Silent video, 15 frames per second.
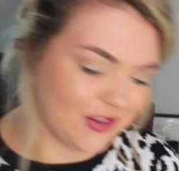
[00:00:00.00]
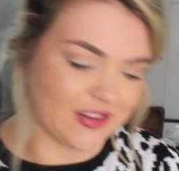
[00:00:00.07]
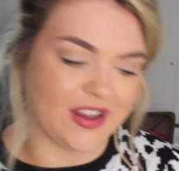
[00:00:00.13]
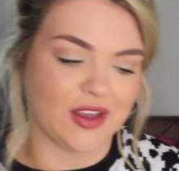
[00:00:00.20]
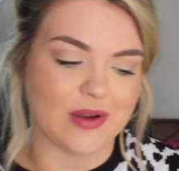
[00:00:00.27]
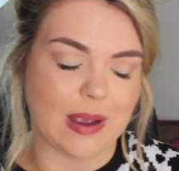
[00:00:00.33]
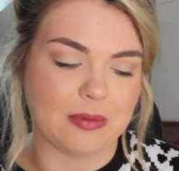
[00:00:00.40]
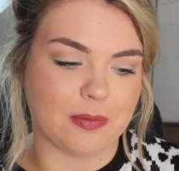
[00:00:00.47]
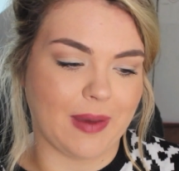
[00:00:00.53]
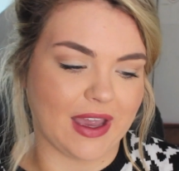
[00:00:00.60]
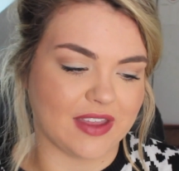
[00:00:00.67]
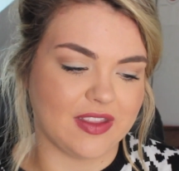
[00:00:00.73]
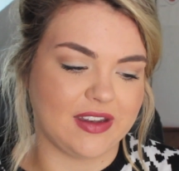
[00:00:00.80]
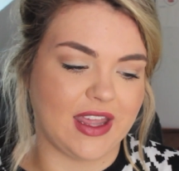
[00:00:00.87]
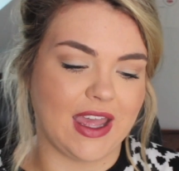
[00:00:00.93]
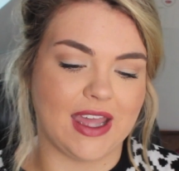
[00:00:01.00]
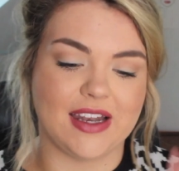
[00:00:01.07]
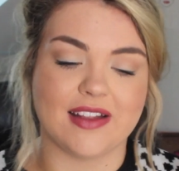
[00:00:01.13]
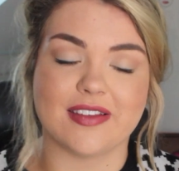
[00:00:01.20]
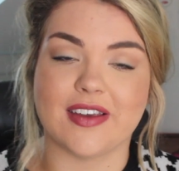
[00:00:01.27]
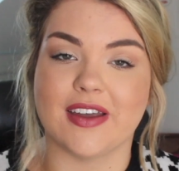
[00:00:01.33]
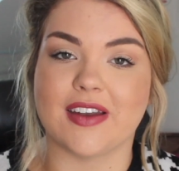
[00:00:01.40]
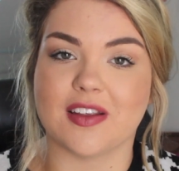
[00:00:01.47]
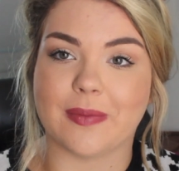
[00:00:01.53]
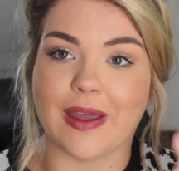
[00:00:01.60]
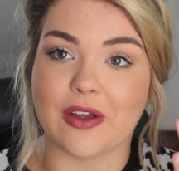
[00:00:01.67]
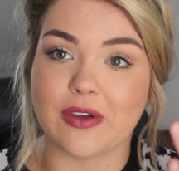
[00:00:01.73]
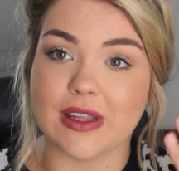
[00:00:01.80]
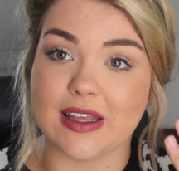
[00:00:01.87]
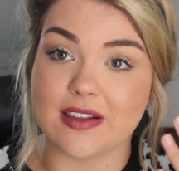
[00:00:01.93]
use nail wraps back in the day, and it's good because
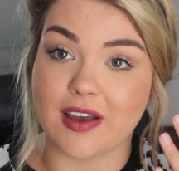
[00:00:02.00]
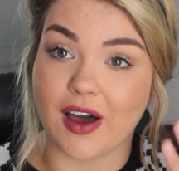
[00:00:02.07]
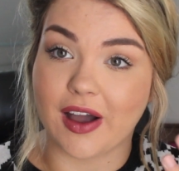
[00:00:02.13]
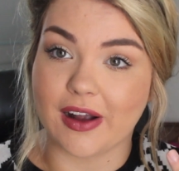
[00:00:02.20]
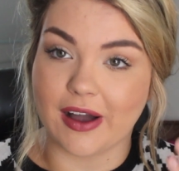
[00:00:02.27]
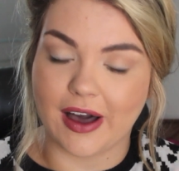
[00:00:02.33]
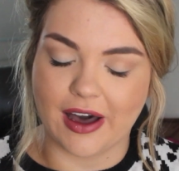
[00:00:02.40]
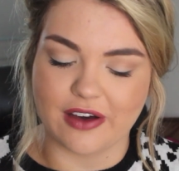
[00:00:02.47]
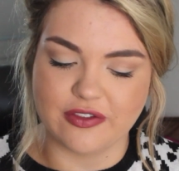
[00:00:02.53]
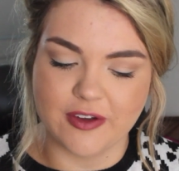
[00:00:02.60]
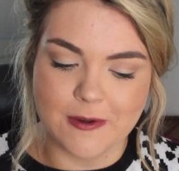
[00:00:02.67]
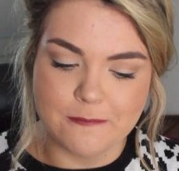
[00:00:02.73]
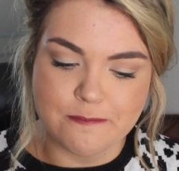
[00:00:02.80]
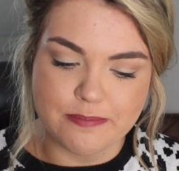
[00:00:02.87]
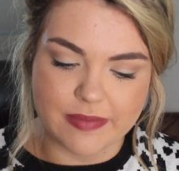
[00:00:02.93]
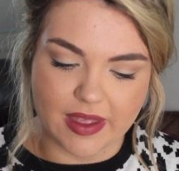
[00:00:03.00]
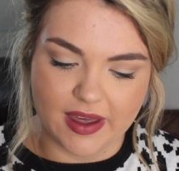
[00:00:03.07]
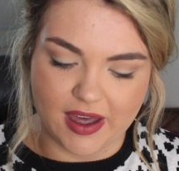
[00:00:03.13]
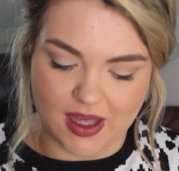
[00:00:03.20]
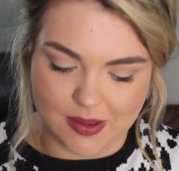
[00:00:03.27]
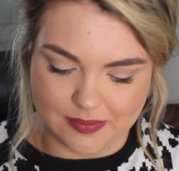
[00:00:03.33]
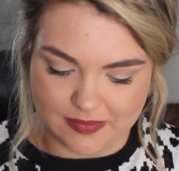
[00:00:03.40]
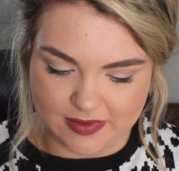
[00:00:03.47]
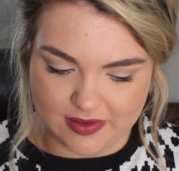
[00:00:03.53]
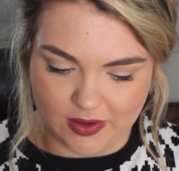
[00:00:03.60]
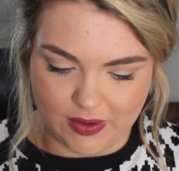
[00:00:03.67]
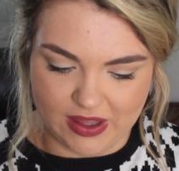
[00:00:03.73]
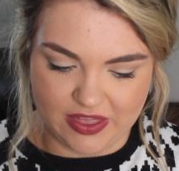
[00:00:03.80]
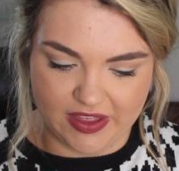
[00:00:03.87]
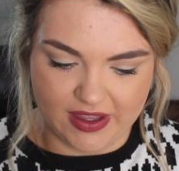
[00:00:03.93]
my acrylics are off.
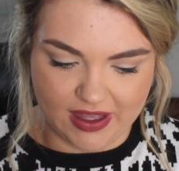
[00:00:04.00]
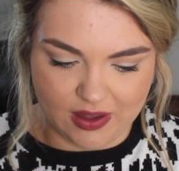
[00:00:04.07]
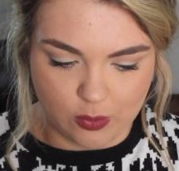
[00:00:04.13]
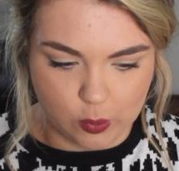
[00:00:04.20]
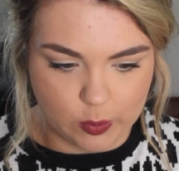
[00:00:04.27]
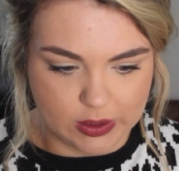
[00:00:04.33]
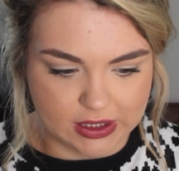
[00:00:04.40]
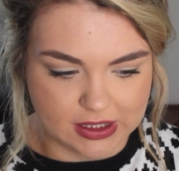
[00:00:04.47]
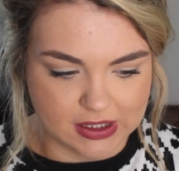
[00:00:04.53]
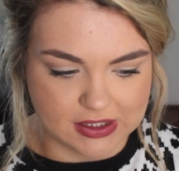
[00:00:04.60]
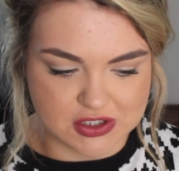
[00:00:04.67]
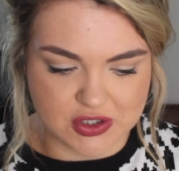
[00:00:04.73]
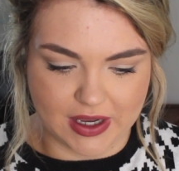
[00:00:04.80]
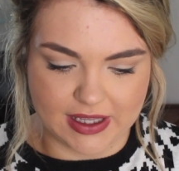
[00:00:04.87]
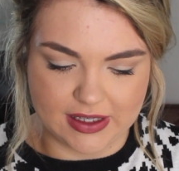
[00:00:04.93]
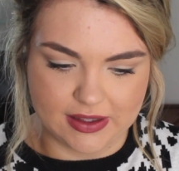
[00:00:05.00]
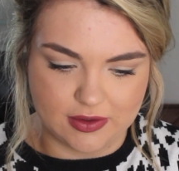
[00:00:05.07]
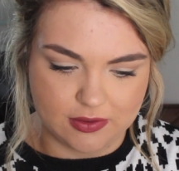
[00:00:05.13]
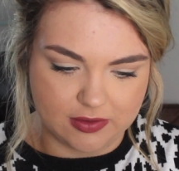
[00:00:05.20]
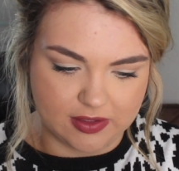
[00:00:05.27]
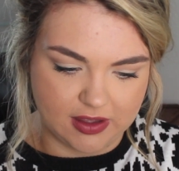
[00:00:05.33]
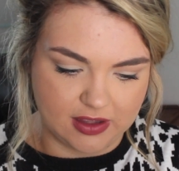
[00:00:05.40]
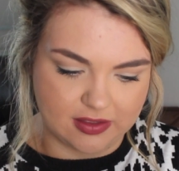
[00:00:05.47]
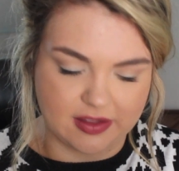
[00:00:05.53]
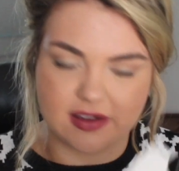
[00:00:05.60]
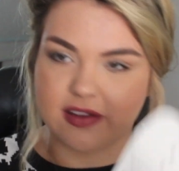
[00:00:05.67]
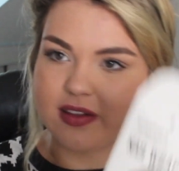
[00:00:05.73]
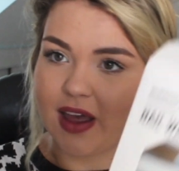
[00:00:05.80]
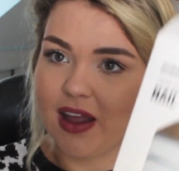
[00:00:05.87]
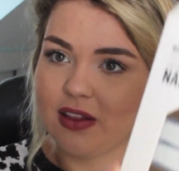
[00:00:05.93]
So I think I will try to use these. The
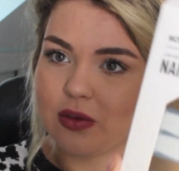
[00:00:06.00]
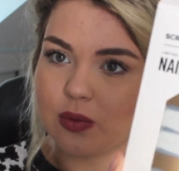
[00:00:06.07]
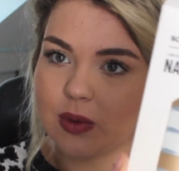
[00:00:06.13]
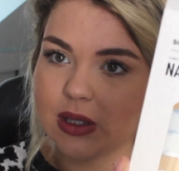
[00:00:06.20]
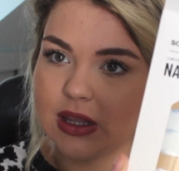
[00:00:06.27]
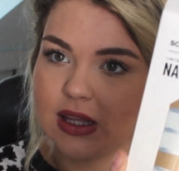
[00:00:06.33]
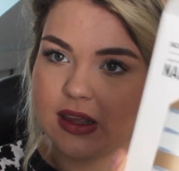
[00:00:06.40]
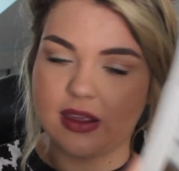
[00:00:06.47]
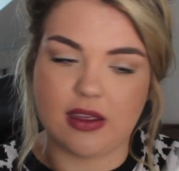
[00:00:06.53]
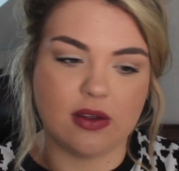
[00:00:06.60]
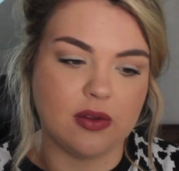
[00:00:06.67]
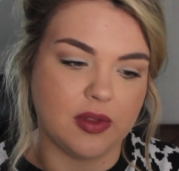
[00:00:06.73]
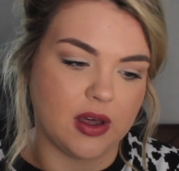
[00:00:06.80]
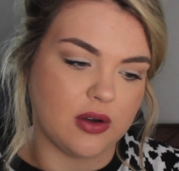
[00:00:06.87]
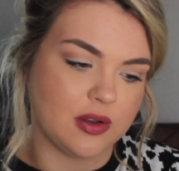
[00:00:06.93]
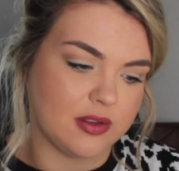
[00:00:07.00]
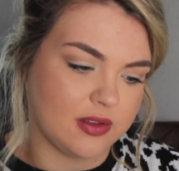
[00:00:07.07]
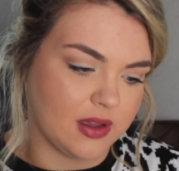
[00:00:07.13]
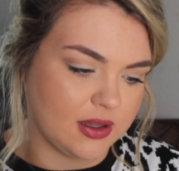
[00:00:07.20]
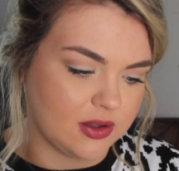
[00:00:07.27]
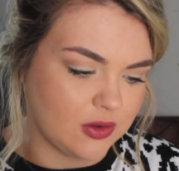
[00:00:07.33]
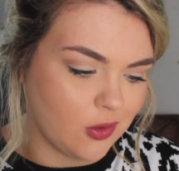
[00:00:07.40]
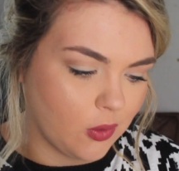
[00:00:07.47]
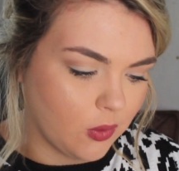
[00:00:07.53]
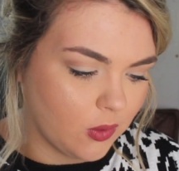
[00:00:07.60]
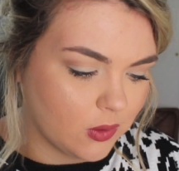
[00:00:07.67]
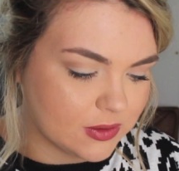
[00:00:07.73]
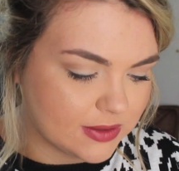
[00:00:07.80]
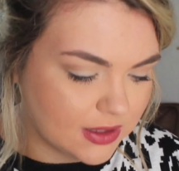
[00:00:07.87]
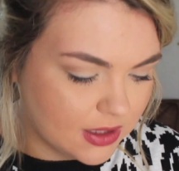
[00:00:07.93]
design's really cute, though. It's like
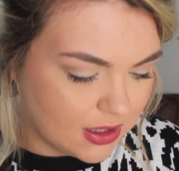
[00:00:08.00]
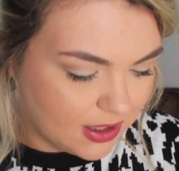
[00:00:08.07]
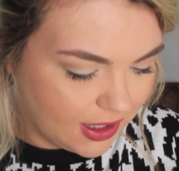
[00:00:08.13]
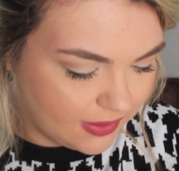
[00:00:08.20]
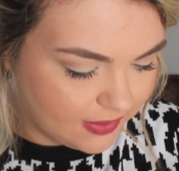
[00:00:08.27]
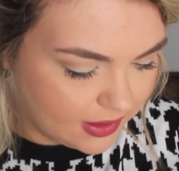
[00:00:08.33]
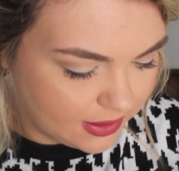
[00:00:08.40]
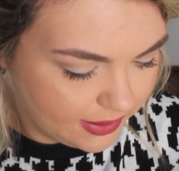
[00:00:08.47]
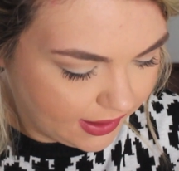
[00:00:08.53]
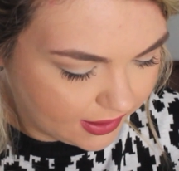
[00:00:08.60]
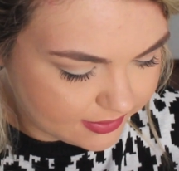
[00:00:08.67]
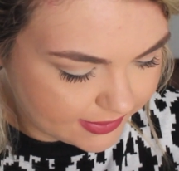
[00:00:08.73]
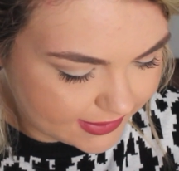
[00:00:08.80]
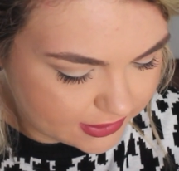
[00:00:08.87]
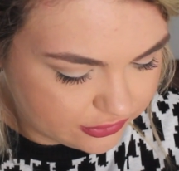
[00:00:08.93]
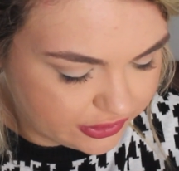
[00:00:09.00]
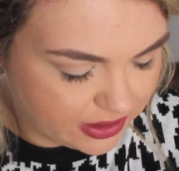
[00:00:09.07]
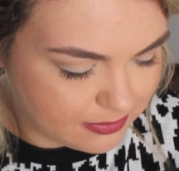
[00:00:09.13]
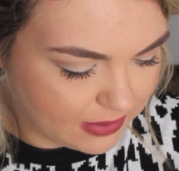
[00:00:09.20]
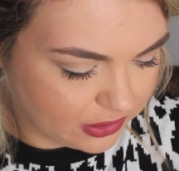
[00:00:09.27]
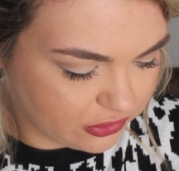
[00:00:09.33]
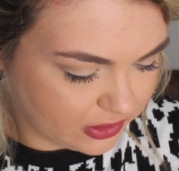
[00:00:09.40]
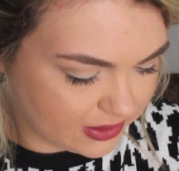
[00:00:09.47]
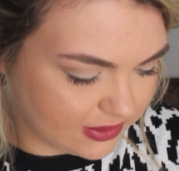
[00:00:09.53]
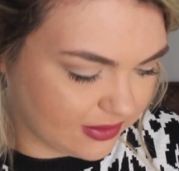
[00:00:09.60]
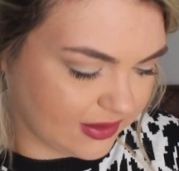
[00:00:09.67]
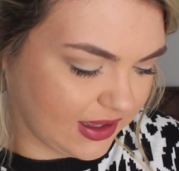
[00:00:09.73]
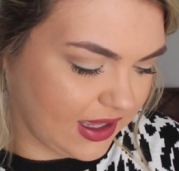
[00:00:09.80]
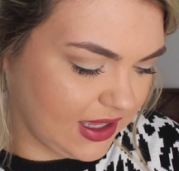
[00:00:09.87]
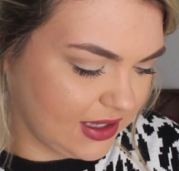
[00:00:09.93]
gold, and then it has like a geometric
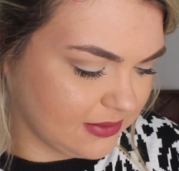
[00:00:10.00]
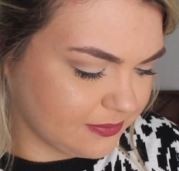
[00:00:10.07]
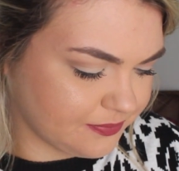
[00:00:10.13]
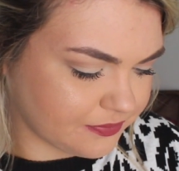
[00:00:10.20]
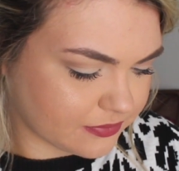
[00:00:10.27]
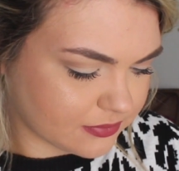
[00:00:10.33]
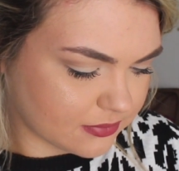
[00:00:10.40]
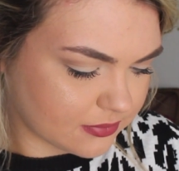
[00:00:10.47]
design.